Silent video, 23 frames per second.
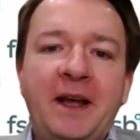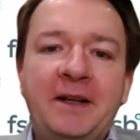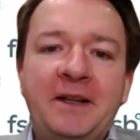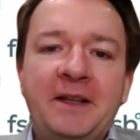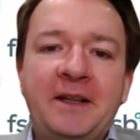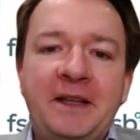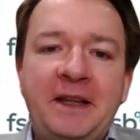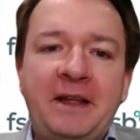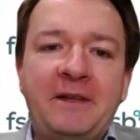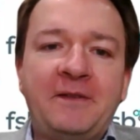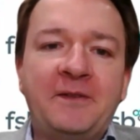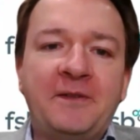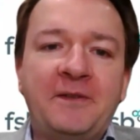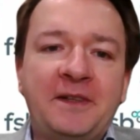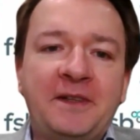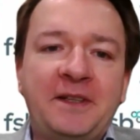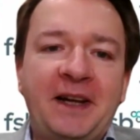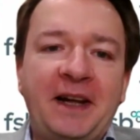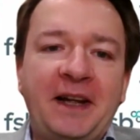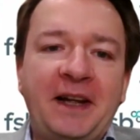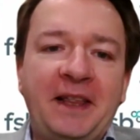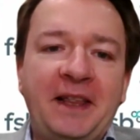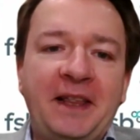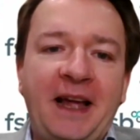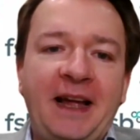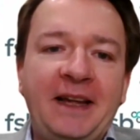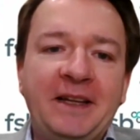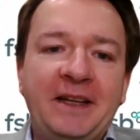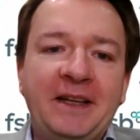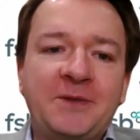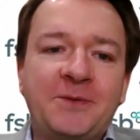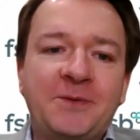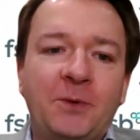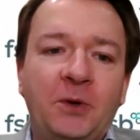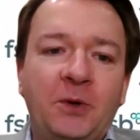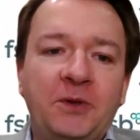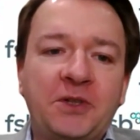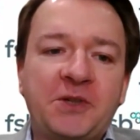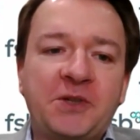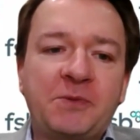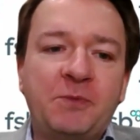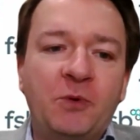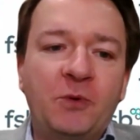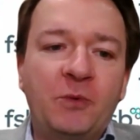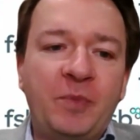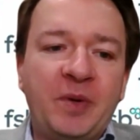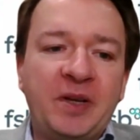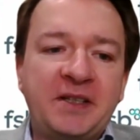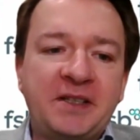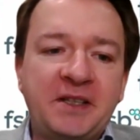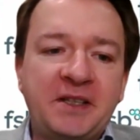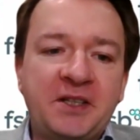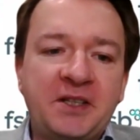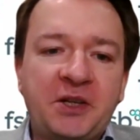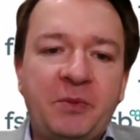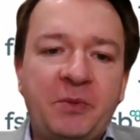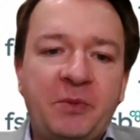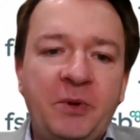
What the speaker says: And at the end of the day, that is what the small business